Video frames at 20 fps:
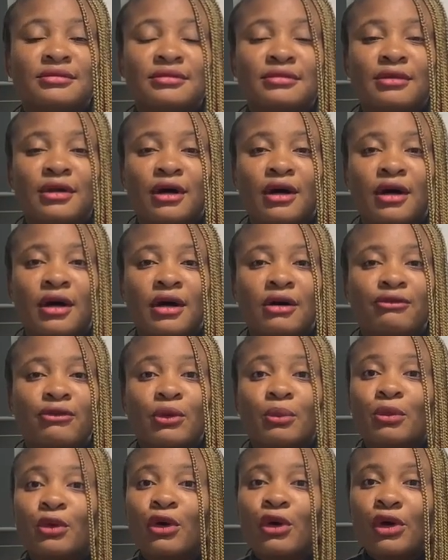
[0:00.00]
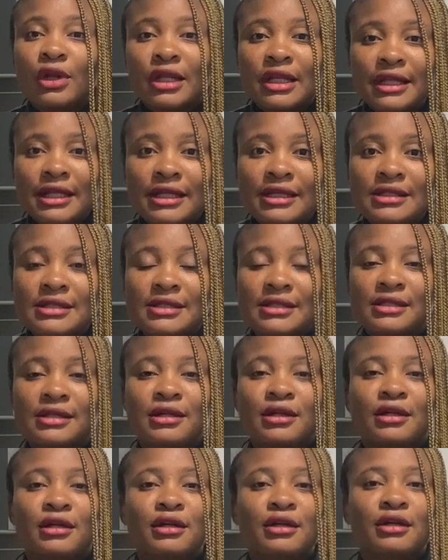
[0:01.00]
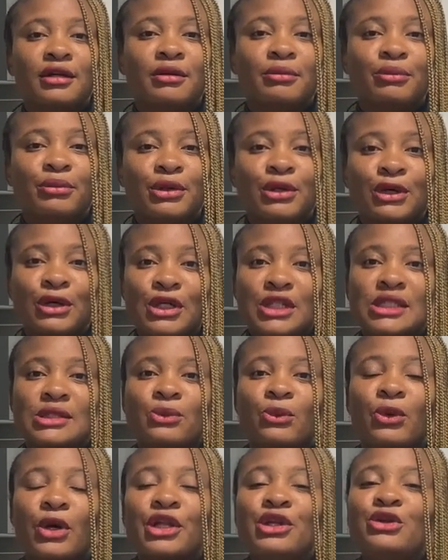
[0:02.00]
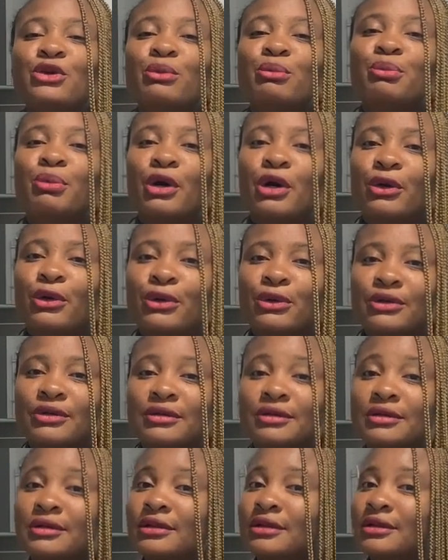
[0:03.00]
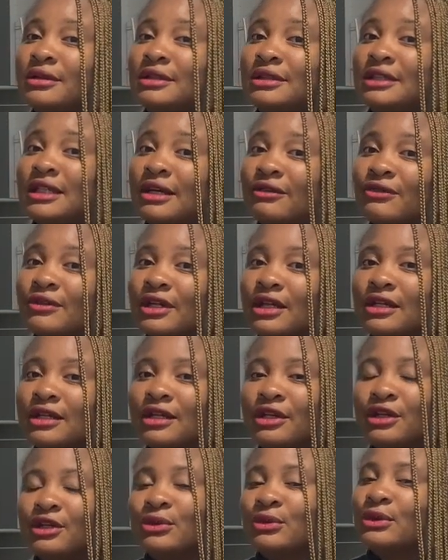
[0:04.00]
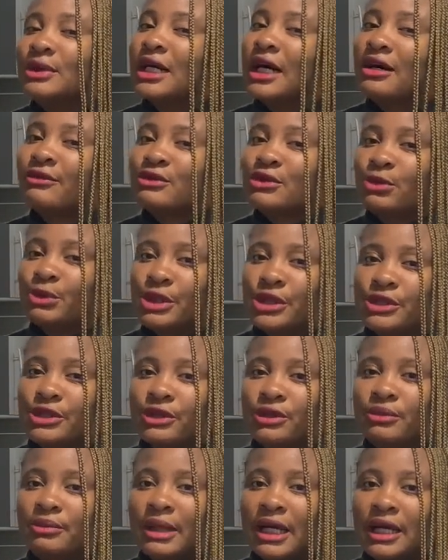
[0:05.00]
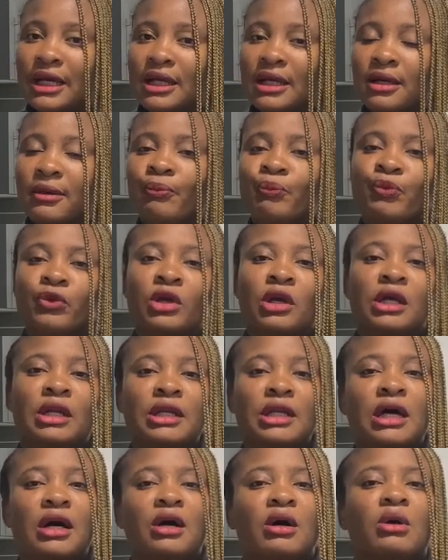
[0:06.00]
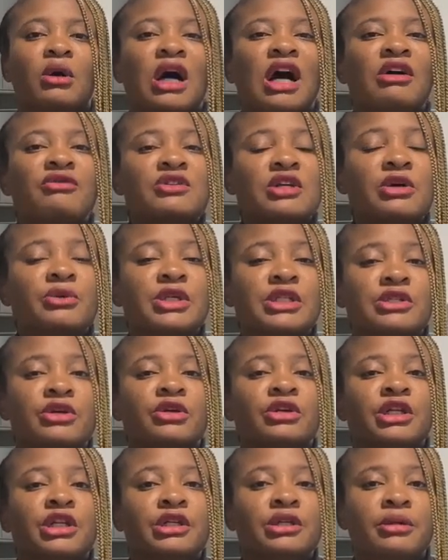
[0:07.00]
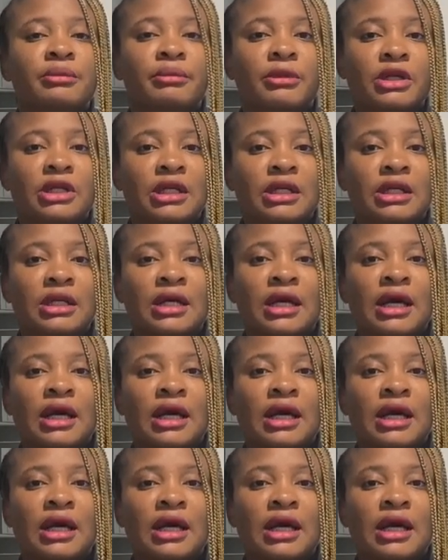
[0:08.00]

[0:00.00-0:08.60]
from colleagues, because when you borrow, definitely you would have to return back. Now, after returning the money